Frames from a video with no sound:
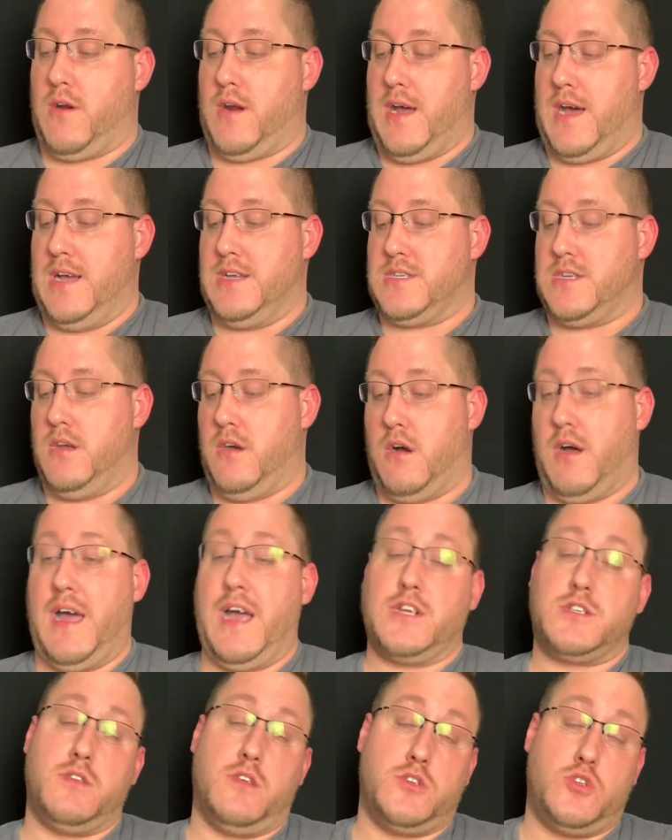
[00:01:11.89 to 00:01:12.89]
guys.
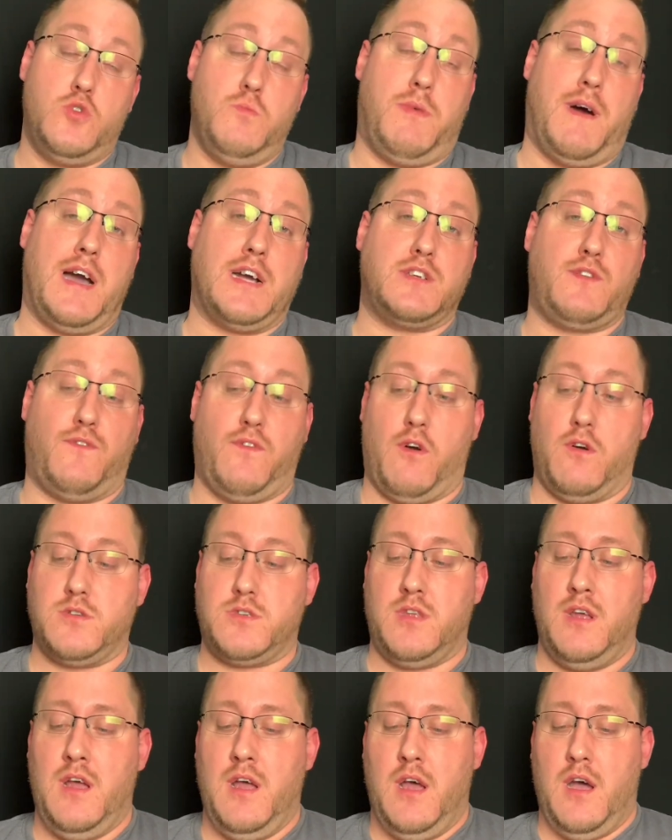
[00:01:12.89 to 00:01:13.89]
Actually, the shoe box
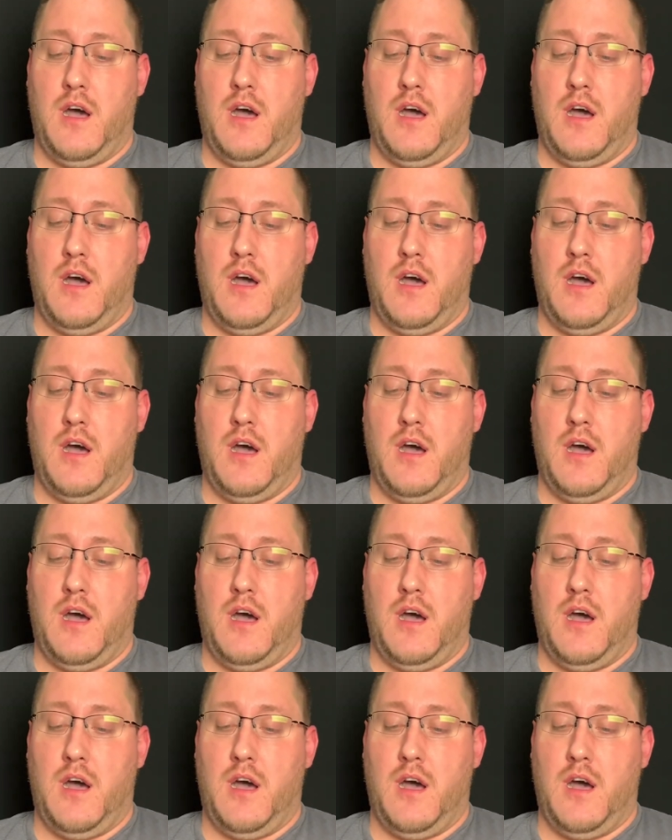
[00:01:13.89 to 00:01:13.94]
first.